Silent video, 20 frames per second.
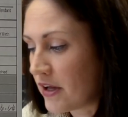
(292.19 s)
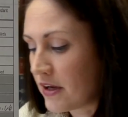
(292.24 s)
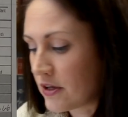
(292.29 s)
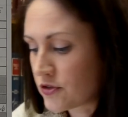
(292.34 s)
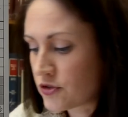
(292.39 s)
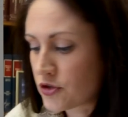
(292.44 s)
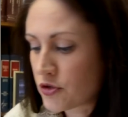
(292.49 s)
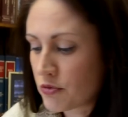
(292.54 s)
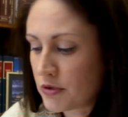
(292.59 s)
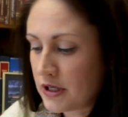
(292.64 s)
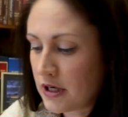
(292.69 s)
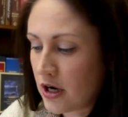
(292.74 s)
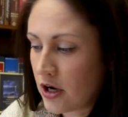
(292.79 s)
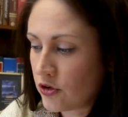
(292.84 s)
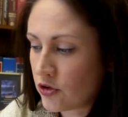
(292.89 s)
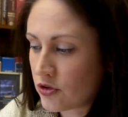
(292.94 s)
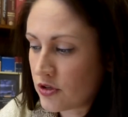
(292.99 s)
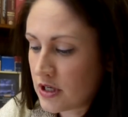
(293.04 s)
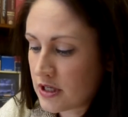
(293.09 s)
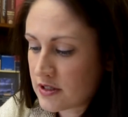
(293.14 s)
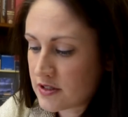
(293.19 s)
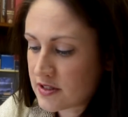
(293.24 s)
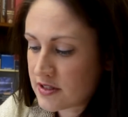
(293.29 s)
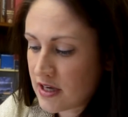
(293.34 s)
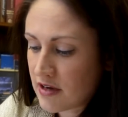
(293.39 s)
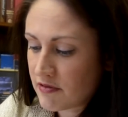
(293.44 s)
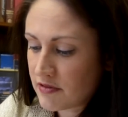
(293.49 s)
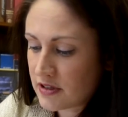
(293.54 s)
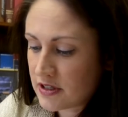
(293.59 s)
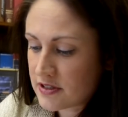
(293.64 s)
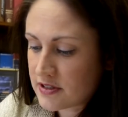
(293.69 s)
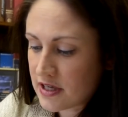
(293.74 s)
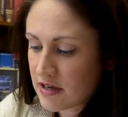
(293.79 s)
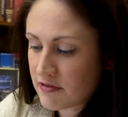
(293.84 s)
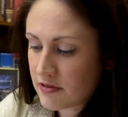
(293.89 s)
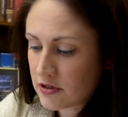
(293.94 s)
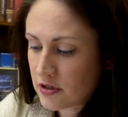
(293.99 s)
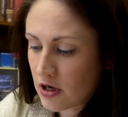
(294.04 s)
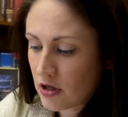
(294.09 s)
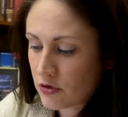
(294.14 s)
that's
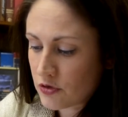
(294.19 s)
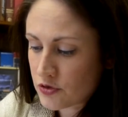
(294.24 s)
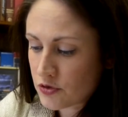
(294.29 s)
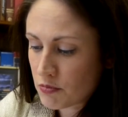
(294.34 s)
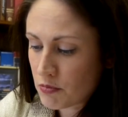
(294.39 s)
$377